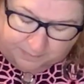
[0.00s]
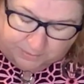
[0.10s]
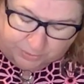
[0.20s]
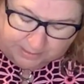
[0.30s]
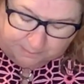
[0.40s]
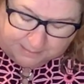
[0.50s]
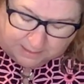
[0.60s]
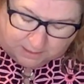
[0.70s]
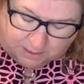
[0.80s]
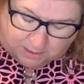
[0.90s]
drink
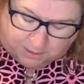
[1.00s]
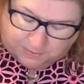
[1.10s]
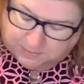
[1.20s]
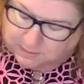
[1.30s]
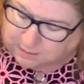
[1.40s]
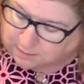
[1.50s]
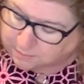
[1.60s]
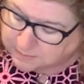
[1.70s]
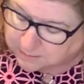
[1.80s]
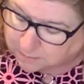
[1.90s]
beers,
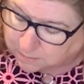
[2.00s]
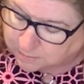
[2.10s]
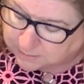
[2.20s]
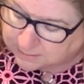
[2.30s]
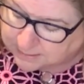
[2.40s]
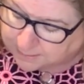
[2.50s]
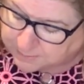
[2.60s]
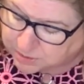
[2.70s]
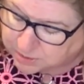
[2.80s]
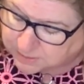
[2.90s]
so that
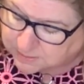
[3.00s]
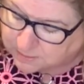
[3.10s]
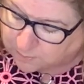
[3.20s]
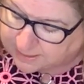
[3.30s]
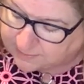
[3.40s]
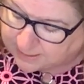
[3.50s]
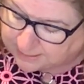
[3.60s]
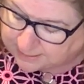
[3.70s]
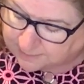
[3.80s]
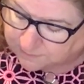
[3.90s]
was just the way they
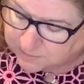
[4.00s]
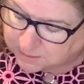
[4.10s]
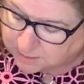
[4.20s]
lived.